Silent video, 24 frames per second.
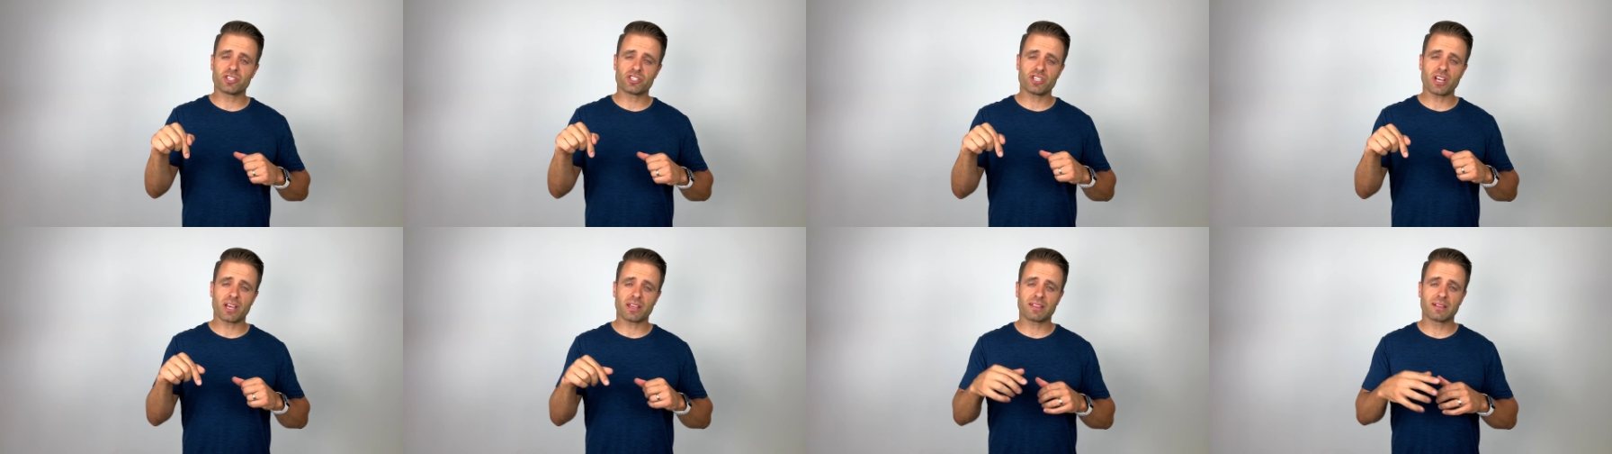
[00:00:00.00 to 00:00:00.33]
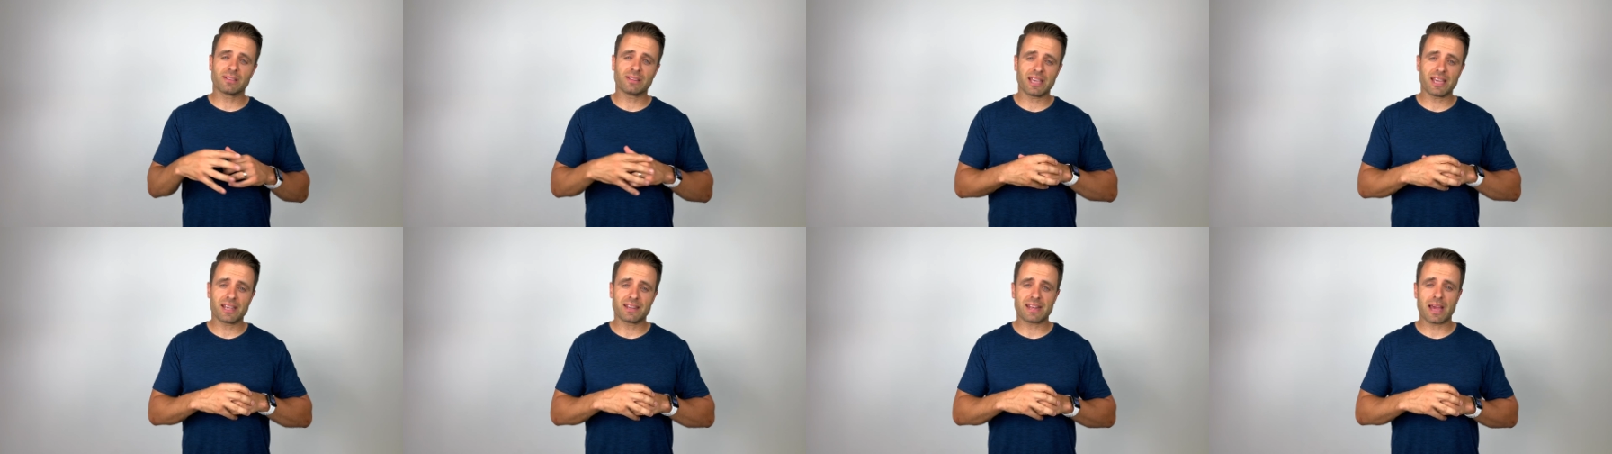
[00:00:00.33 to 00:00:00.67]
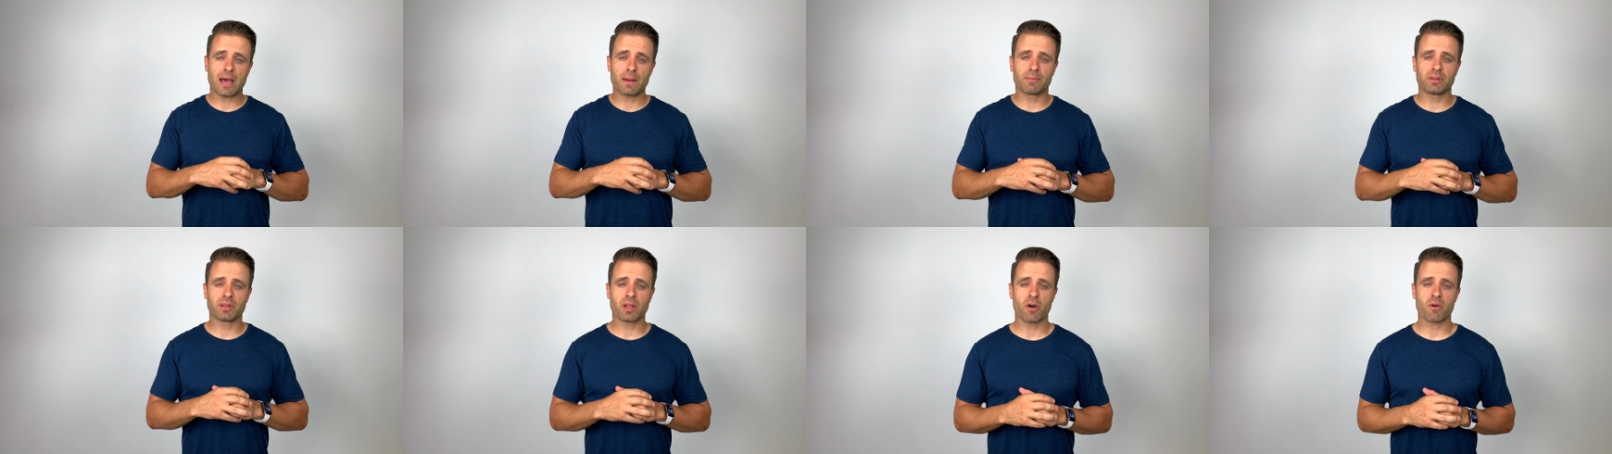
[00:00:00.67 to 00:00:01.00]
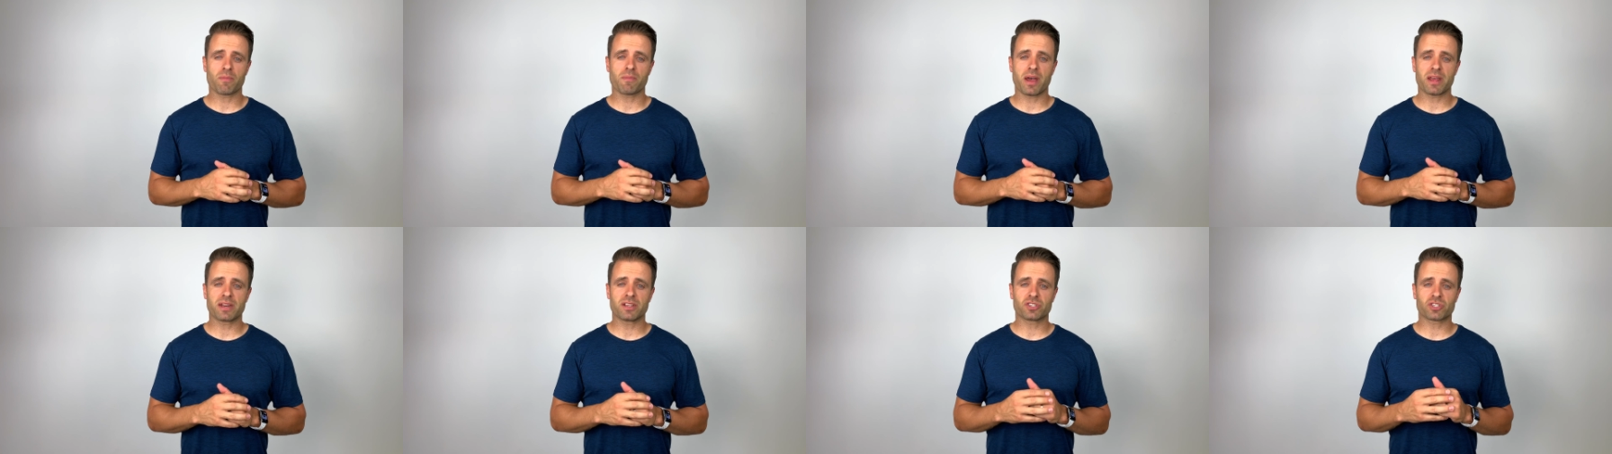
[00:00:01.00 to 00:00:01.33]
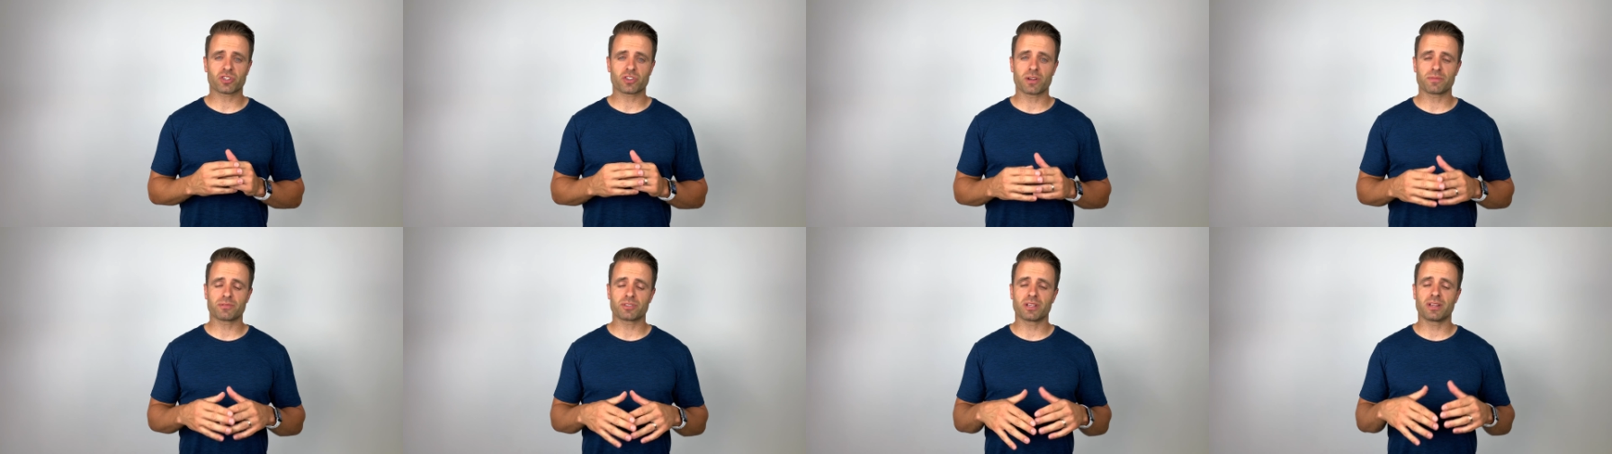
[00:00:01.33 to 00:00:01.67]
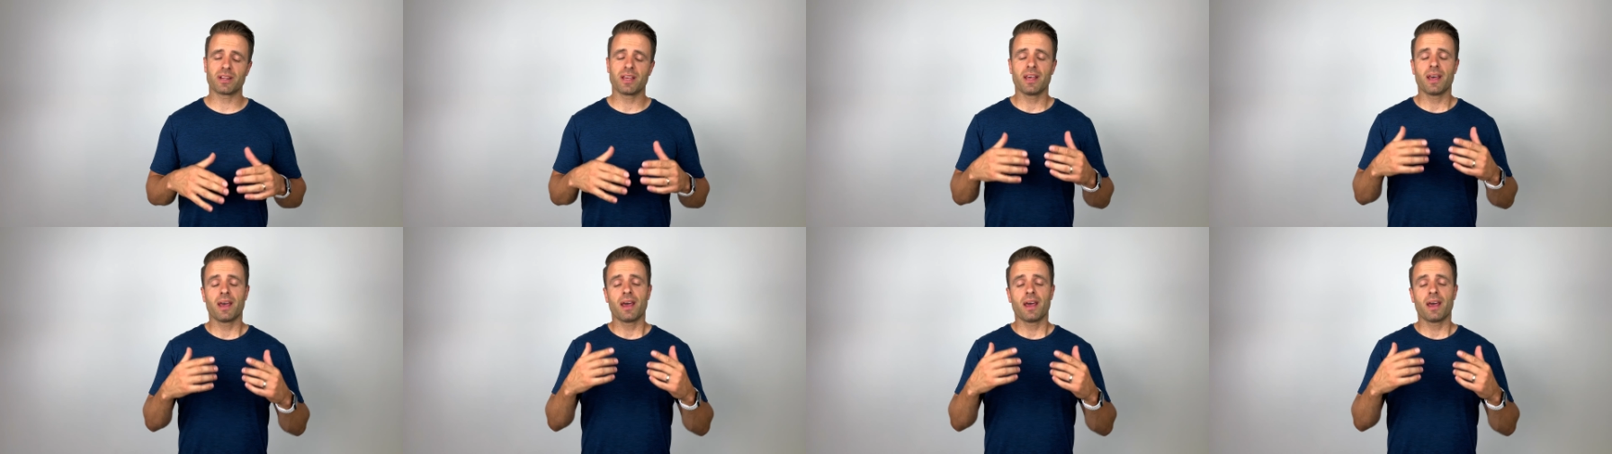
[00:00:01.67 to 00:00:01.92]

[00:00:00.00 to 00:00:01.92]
check the link down below in my description.